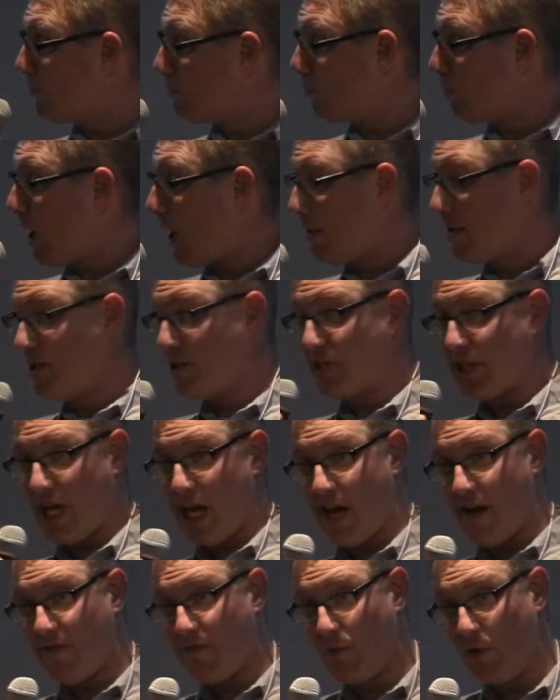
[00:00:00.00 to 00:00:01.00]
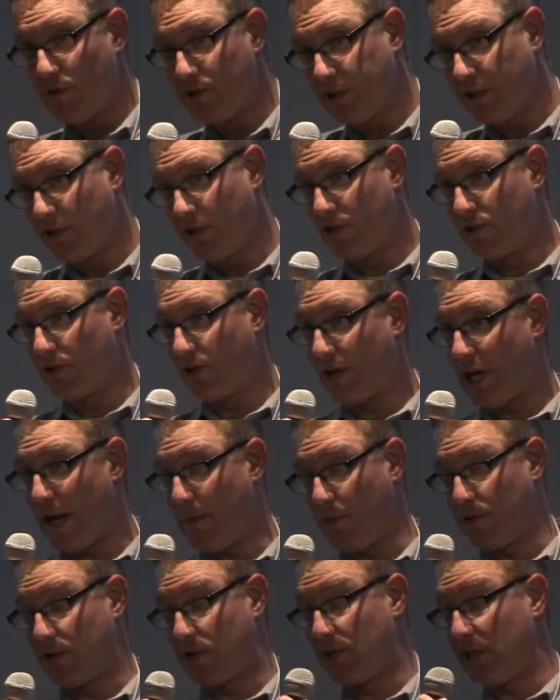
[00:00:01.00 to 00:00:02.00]
probably just have mostly dessert
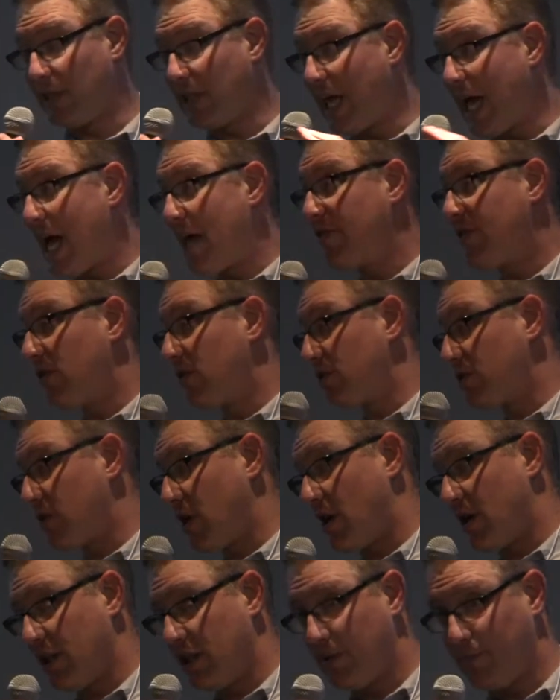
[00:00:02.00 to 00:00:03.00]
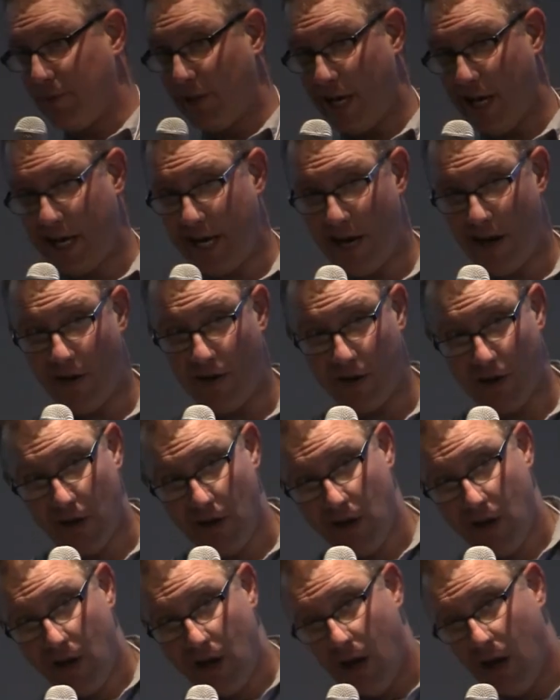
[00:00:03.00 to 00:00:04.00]
apples. There's a lot that are starting to plan out
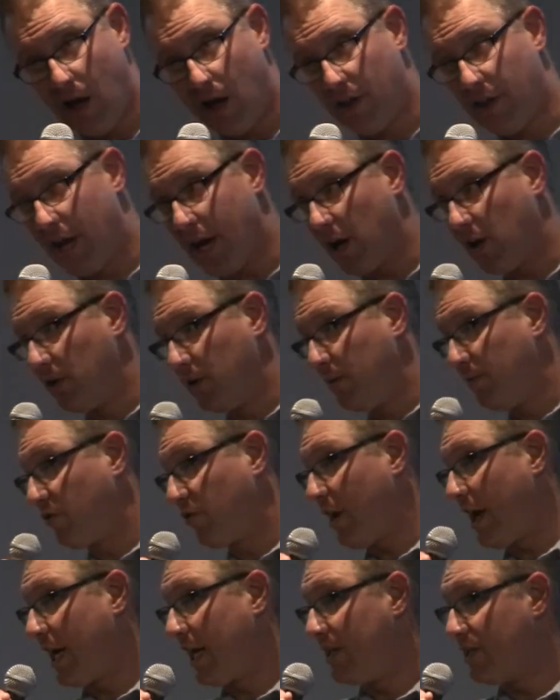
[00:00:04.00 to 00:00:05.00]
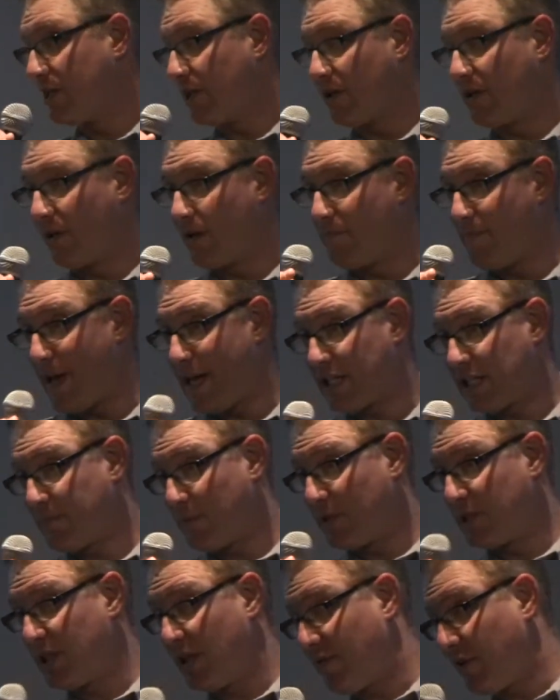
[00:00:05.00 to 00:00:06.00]
uh, the heirloom varieties that are meant
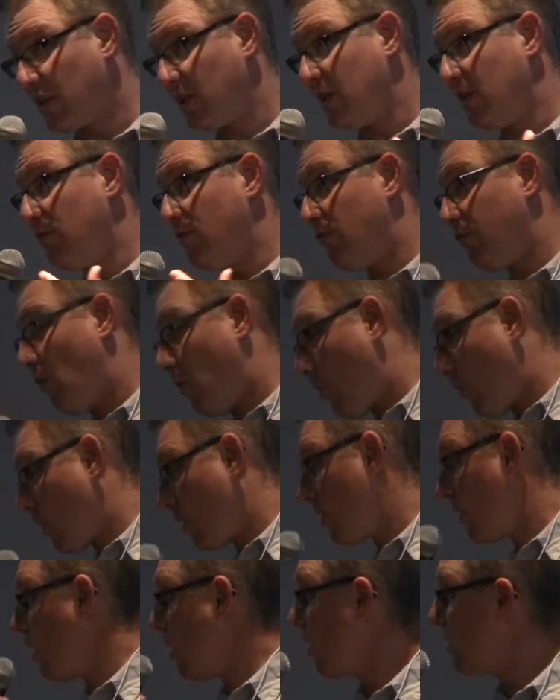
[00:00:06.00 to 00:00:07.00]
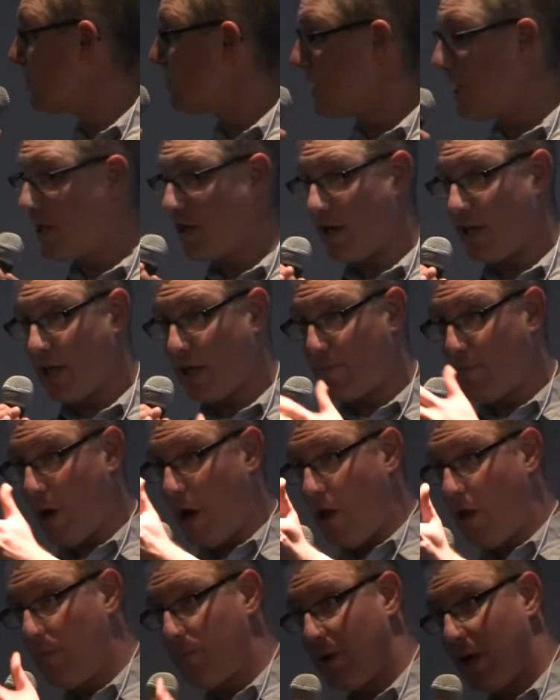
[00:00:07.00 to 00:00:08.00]
specifically for hard cider. I think
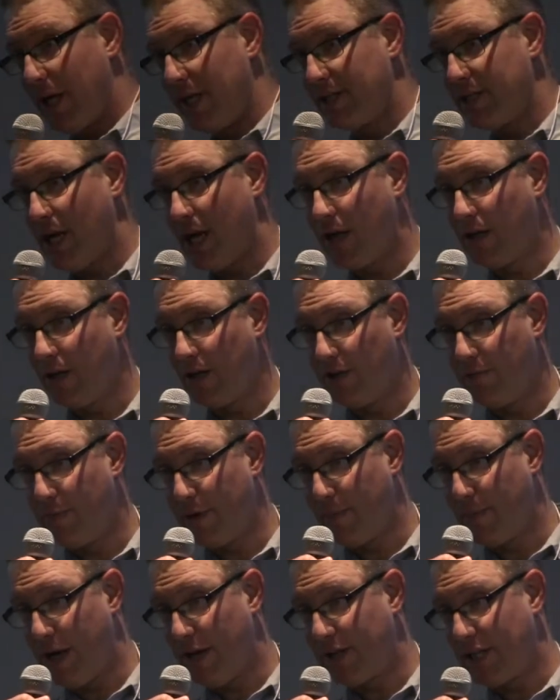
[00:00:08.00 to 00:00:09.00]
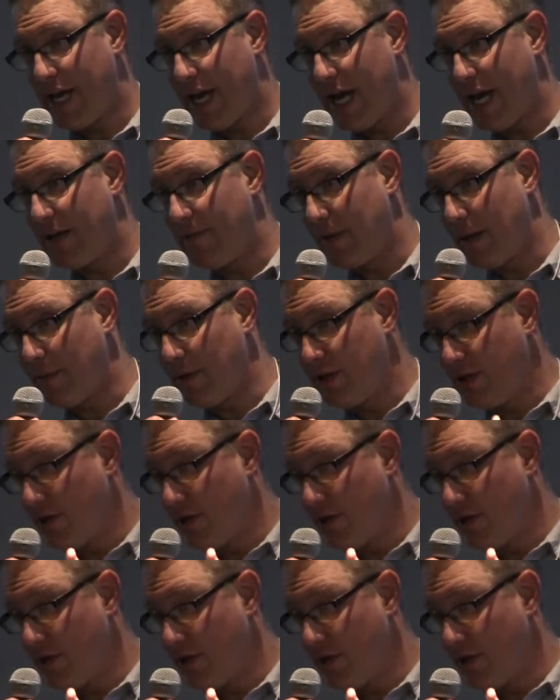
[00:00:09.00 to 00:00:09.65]
Paul will probably talk a little bit about that. Maybe